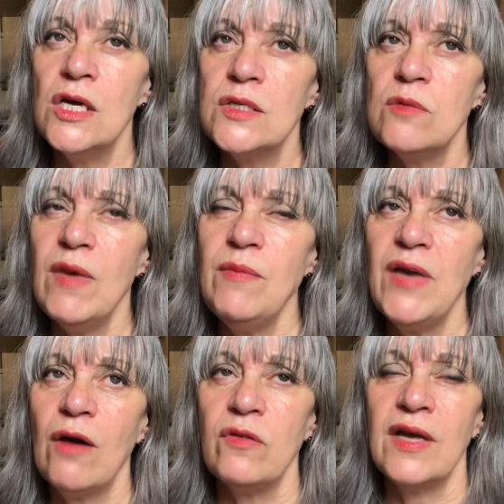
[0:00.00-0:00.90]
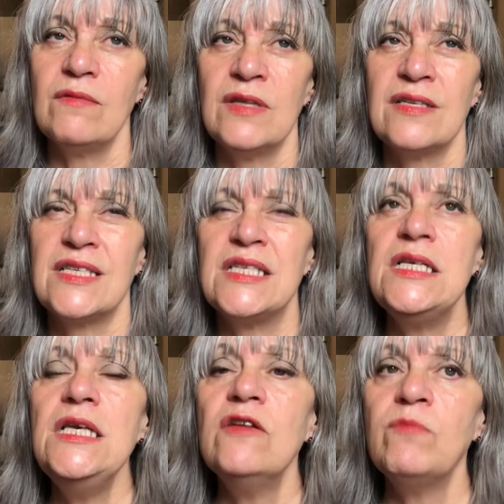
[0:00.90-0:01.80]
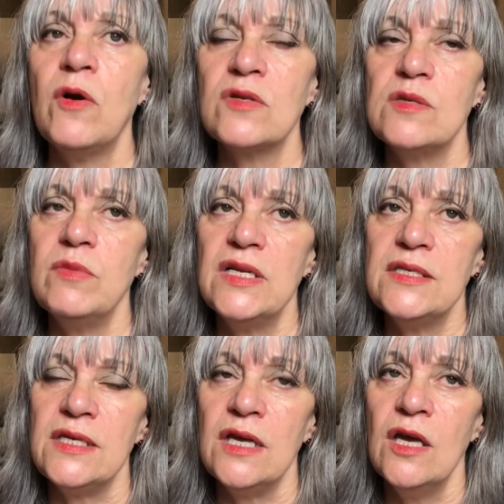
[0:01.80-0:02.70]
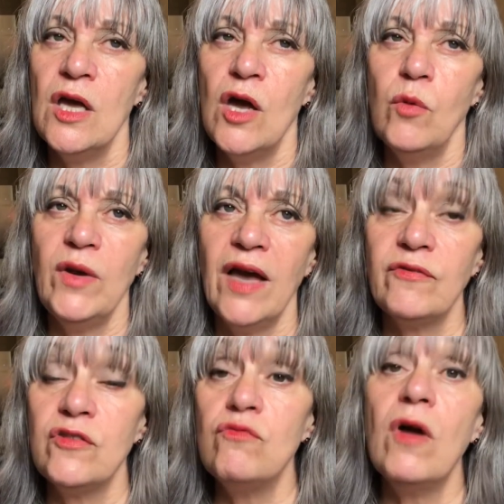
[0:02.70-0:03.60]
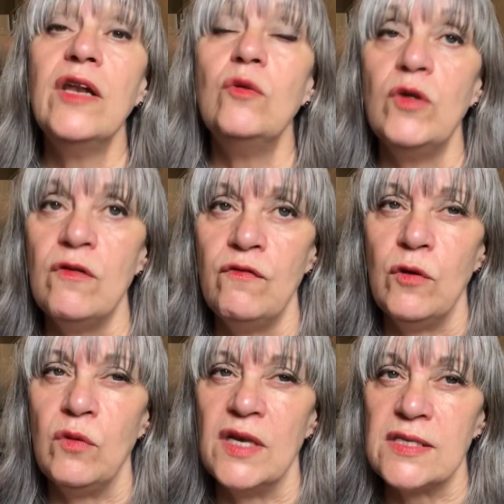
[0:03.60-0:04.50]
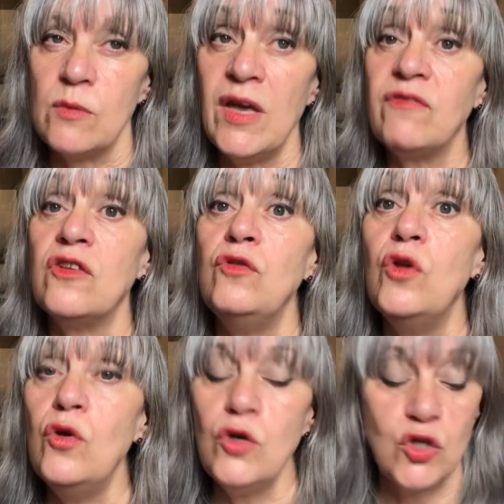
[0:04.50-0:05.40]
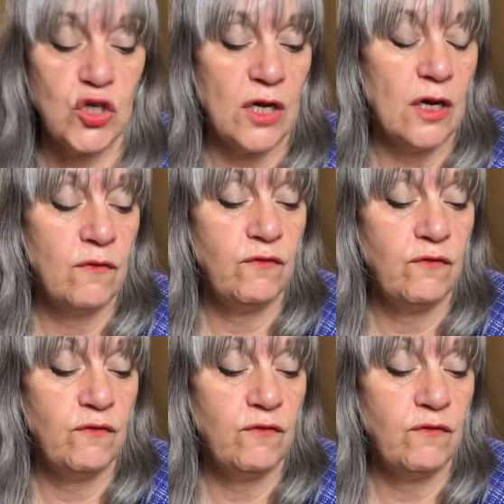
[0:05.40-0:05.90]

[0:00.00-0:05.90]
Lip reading: So maybe out that sea of possibility, we have to run with a few things, that we have to nurture a